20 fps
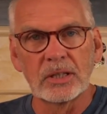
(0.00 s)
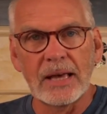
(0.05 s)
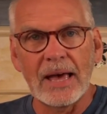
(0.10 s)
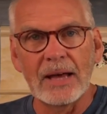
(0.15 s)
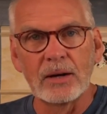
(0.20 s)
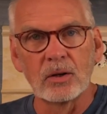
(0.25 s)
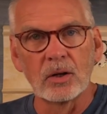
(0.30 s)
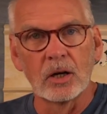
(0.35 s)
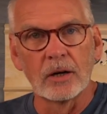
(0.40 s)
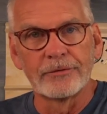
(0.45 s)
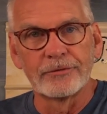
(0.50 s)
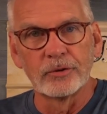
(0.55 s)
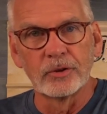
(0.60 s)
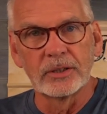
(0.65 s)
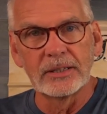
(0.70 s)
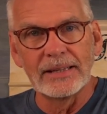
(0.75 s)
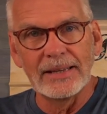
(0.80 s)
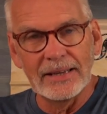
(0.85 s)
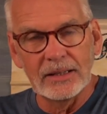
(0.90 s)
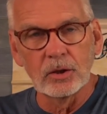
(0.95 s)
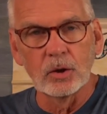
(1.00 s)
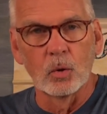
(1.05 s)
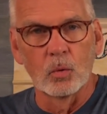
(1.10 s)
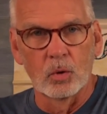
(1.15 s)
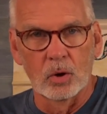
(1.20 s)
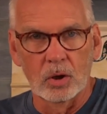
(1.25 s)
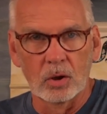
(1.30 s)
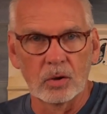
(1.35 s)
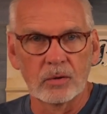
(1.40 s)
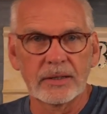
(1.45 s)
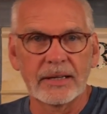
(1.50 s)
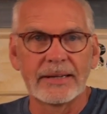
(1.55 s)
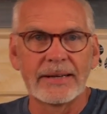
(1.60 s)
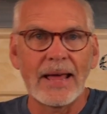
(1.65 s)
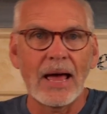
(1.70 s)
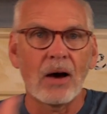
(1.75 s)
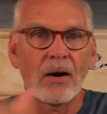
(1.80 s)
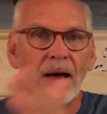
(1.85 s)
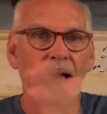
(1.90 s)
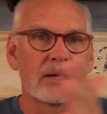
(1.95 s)
had a foot in the world and
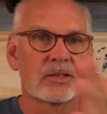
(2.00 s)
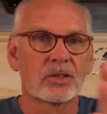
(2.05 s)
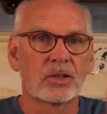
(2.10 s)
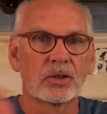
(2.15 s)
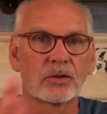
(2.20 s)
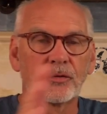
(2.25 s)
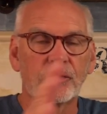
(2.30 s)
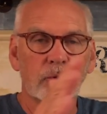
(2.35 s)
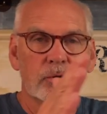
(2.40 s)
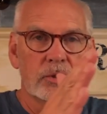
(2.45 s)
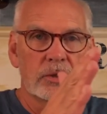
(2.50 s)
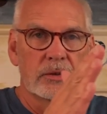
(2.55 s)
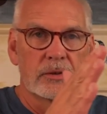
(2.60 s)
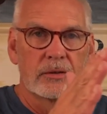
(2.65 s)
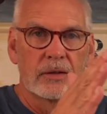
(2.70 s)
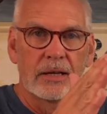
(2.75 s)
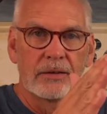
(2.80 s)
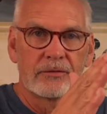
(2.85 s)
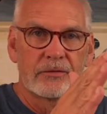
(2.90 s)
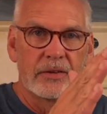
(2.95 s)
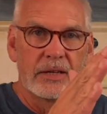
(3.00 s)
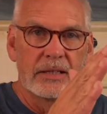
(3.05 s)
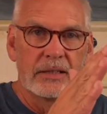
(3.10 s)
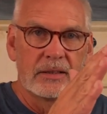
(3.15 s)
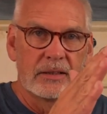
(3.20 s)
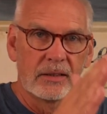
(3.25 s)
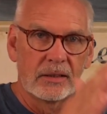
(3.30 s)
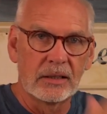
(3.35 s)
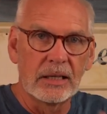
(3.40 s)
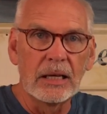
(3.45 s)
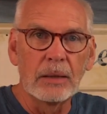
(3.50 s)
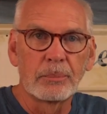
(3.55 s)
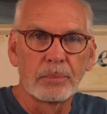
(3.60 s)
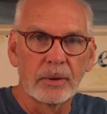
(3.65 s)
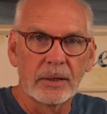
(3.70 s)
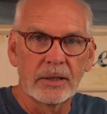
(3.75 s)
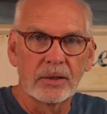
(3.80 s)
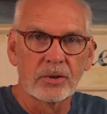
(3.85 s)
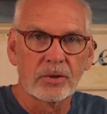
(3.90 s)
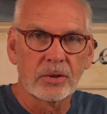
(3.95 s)
now has his foot and feet
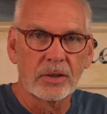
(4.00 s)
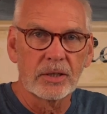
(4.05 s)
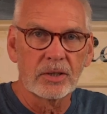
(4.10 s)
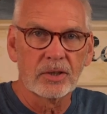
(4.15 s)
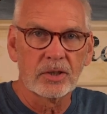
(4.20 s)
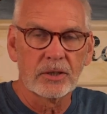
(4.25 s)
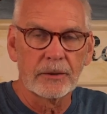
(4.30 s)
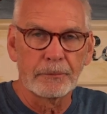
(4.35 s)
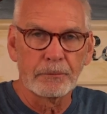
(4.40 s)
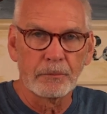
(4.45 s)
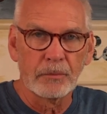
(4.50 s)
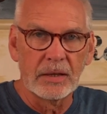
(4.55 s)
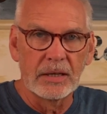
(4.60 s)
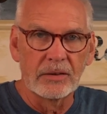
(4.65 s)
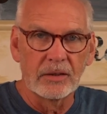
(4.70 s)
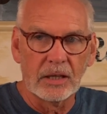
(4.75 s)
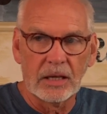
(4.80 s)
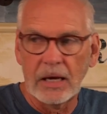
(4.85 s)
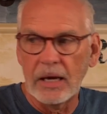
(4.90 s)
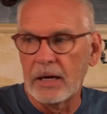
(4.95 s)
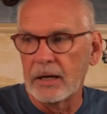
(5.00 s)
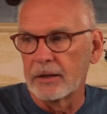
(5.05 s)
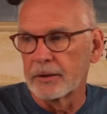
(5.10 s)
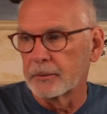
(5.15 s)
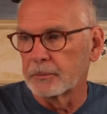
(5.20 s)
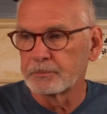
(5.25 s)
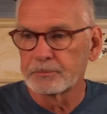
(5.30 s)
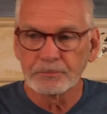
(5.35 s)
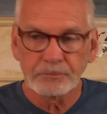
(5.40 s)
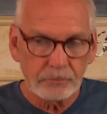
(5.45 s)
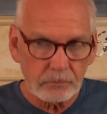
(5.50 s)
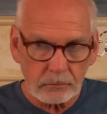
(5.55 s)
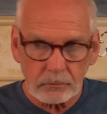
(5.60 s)
deeply entrenched in the kingdom.